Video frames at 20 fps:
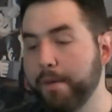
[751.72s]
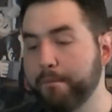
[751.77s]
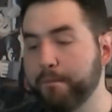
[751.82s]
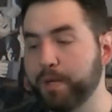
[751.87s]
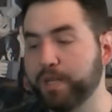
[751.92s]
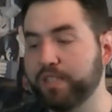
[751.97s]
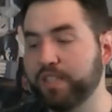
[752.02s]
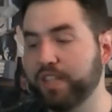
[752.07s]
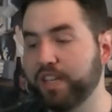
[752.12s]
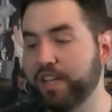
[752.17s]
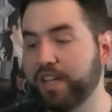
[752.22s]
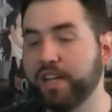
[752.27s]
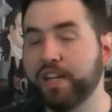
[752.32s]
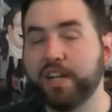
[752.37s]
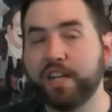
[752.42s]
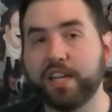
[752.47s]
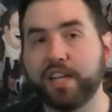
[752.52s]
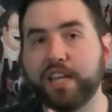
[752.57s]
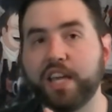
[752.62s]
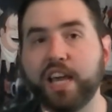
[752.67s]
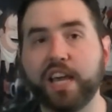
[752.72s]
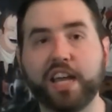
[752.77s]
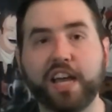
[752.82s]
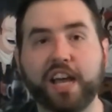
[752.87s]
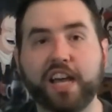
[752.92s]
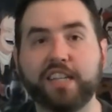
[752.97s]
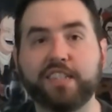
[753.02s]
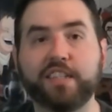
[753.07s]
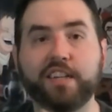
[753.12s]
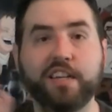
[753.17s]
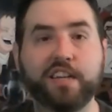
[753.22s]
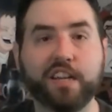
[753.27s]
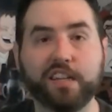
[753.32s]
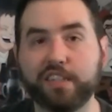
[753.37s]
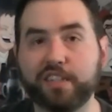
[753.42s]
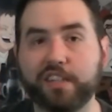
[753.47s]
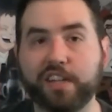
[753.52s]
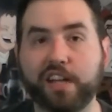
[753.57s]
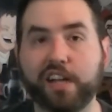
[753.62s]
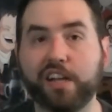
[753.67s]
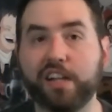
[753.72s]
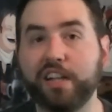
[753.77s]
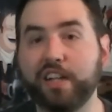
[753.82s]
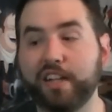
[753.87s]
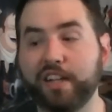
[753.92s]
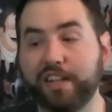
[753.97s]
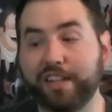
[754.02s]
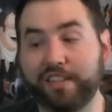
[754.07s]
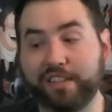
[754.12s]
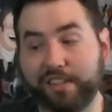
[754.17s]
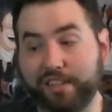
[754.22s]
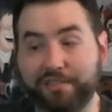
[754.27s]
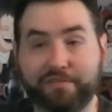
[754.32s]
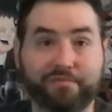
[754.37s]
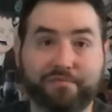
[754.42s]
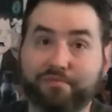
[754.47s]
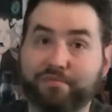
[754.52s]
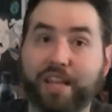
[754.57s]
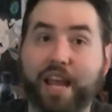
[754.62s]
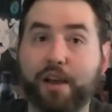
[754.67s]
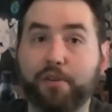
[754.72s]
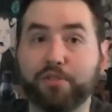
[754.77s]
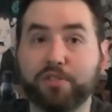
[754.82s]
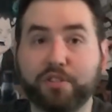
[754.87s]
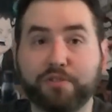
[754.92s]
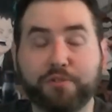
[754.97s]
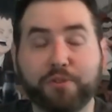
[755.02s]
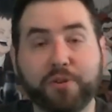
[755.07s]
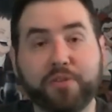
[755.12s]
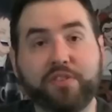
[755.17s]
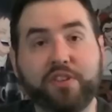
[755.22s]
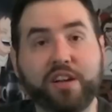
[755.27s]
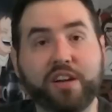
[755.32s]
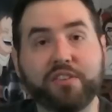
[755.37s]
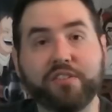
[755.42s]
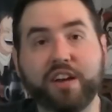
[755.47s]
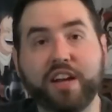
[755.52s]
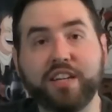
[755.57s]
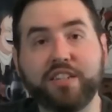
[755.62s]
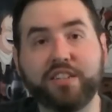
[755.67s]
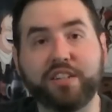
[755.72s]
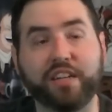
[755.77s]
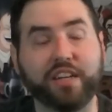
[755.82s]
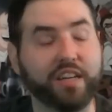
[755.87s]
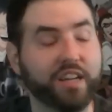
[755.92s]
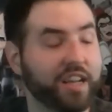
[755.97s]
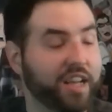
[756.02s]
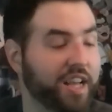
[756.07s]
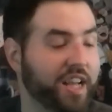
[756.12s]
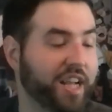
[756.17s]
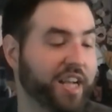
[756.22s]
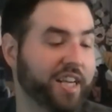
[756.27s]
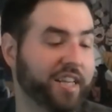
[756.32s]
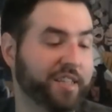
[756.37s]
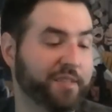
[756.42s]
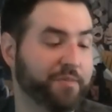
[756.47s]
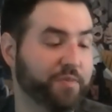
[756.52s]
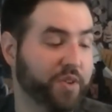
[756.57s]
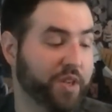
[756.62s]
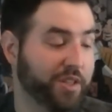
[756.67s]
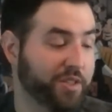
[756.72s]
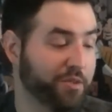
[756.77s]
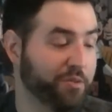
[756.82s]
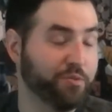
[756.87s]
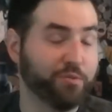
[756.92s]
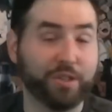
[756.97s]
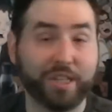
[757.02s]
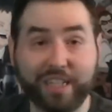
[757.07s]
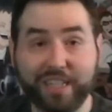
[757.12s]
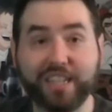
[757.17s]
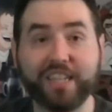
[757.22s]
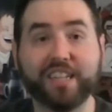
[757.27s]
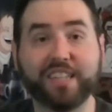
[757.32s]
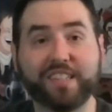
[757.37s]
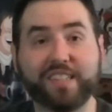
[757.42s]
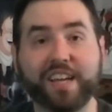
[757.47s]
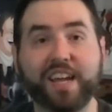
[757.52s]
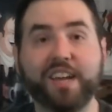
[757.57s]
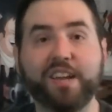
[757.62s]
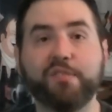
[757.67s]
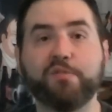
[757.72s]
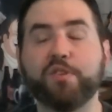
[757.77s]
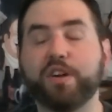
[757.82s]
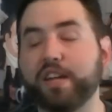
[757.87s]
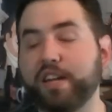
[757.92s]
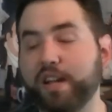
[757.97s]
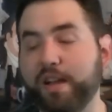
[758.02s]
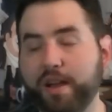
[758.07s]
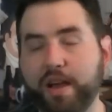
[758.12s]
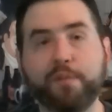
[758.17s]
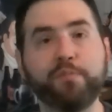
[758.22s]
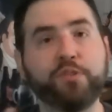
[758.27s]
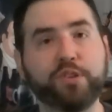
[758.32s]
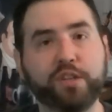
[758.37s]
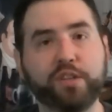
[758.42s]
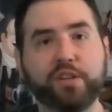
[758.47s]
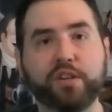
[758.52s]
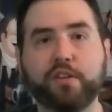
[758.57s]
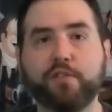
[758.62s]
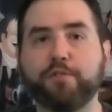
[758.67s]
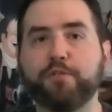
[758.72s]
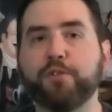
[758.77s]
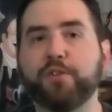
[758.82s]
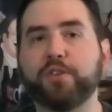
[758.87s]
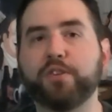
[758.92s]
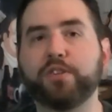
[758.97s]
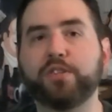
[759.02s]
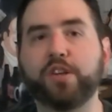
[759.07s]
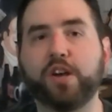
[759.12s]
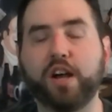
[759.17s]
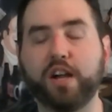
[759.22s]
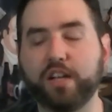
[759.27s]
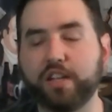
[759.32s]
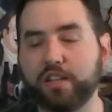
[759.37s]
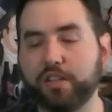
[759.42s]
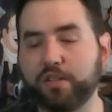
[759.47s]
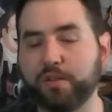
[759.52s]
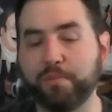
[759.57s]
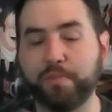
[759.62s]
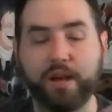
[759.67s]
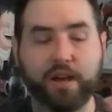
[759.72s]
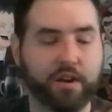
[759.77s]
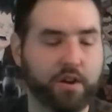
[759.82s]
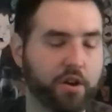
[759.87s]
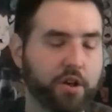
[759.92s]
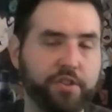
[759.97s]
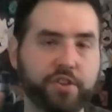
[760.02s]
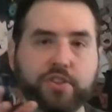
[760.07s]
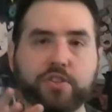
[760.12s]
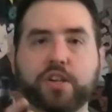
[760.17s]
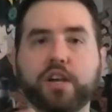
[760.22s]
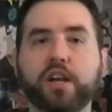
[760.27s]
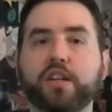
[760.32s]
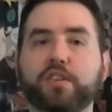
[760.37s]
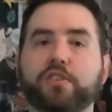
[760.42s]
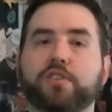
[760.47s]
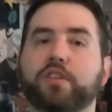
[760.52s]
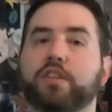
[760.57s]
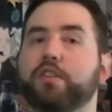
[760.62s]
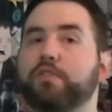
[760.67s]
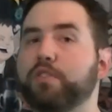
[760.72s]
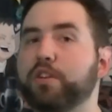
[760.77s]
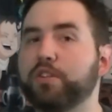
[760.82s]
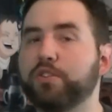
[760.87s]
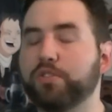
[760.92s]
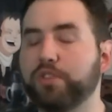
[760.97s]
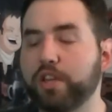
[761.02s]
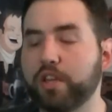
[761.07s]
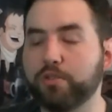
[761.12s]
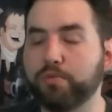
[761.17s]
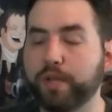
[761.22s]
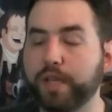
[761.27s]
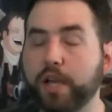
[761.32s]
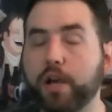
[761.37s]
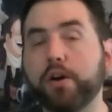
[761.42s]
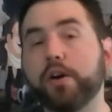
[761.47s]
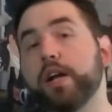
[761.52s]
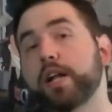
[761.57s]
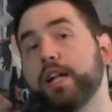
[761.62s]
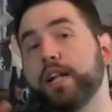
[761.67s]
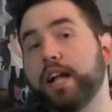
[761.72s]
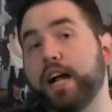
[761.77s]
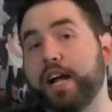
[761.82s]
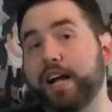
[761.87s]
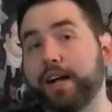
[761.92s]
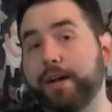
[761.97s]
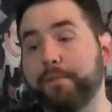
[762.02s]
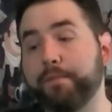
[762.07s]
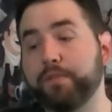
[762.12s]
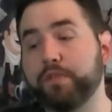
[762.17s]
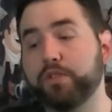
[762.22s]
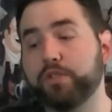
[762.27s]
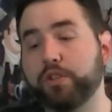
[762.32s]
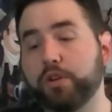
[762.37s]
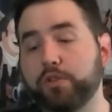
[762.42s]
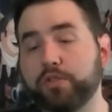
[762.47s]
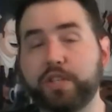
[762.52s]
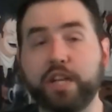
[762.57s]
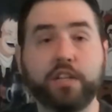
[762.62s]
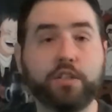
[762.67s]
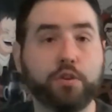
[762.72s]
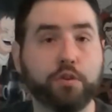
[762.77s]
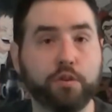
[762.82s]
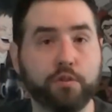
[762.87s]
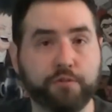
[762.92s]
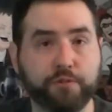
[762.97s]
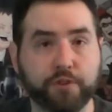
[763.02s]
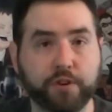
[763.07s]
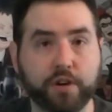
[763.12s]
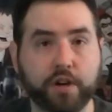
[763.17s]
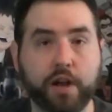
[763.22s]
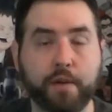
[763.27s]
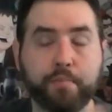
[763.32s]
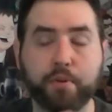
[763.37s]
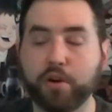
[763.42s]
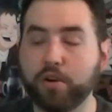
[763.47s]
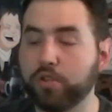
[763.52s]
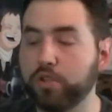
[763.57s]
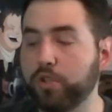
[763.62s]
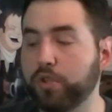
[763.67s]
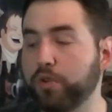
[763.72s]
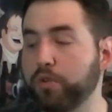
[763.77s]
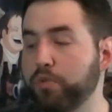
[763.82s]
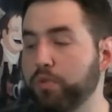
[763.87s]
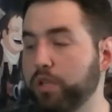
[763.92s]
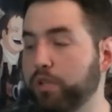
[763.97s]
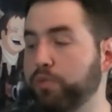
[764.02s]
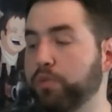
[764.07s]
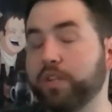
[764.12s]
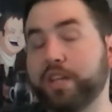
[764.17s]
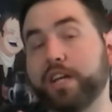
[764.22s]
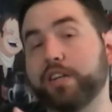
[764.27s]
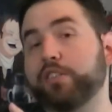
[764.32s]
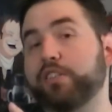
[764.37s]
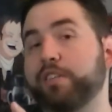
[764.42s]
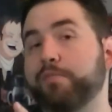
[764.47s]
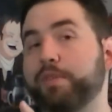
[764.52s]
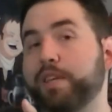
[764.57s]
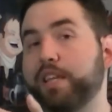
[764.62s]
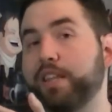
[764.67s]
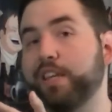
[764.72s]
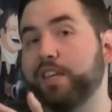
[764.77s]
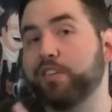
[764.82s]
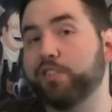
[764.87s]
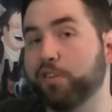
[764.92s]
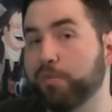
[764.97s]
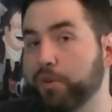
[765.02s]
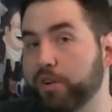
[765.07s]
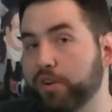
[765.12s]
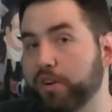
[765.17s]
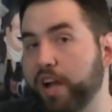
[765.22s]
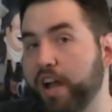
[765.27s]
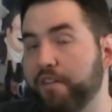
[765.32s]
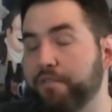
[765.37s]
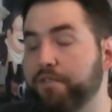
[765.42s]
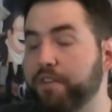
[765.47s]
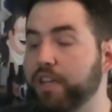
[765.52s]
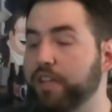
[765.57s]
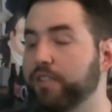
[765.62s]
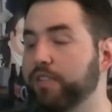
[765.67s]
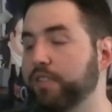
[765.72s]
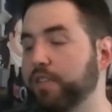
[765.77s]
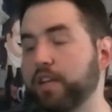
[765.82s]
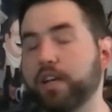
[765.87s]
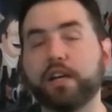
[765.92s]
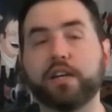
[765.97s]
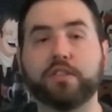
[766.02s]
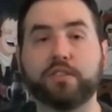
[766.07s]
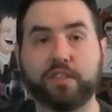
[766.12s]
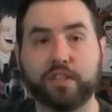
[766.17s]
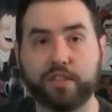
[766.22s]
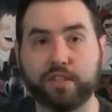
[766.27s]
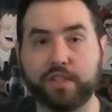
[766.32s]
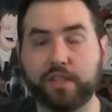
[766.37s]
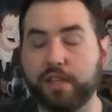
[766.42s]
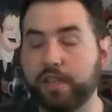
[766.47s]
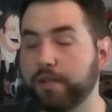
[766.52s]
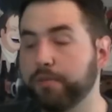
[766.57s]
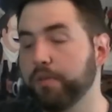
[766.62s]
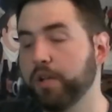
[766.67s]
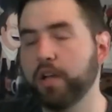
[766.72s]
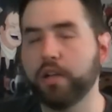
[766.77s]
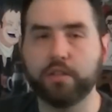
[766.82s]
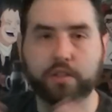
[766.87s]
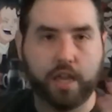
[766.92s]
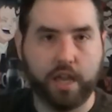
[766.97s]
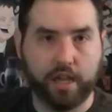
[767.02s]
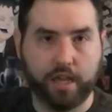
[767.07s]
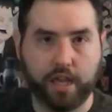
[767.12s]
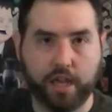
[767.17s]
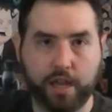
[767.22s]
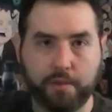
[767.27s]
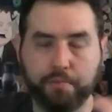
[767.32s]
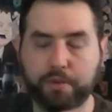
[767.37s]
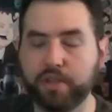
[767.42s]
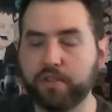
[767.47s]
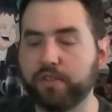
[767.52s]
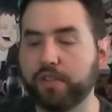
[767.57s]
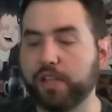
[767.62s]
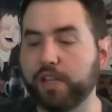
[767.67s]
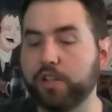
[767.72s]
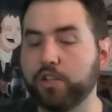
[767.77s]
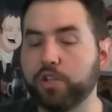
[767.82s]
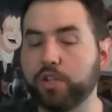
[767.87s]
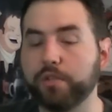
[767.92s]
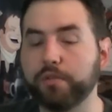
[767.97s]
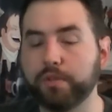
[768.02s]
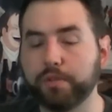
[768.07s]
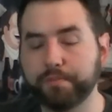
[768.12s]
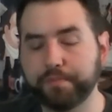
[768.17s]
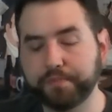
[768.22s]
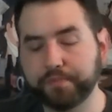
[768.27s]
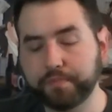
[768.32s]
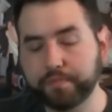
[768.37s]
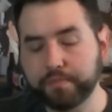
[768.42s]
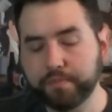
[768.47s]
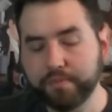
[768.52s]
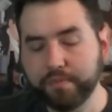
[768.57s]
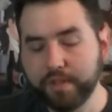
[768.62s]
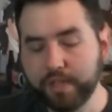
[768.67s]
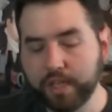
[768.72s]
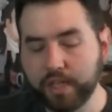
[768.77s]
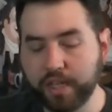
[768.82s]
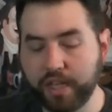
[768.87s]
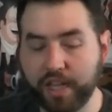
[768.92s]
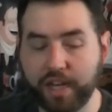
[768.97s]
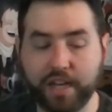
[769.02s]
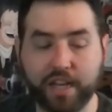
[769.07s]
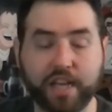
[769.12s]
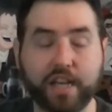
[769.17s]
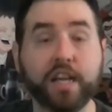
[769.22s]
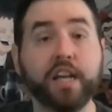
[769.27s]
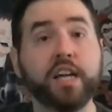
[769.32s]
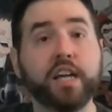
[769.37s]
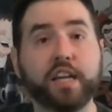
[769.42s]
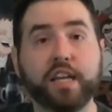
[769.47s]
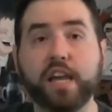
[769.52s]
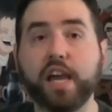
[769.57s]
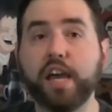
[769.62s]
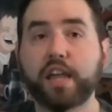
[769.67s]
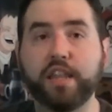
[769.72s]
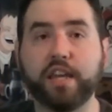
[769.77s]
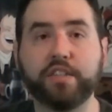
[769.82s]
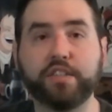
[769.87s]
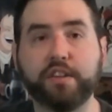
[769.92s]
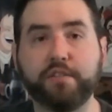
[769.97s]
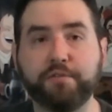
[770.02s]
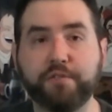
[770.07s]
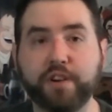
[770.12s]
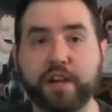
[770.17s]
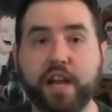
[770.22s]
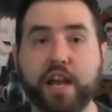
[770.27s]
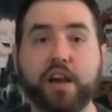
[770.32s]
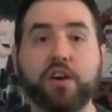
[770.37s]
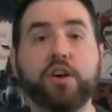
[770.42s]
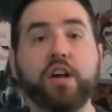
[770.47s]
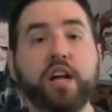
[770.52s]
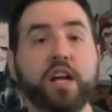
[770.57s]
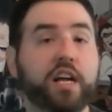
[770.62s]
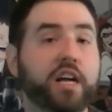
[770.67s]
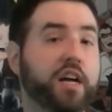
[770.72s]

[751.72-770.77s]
But uh, yeah, guys, in a nutshell, that was the fourth generation. Um, it's a really exciting one, and I, I'm really looking forward to talking to, about all these consoles individually as we go. Um, so stay tuned for uh, part two, which will actually be the TurboGrafx sixteen, uh, aka P C Engine. And uh, yeah, that's it for now.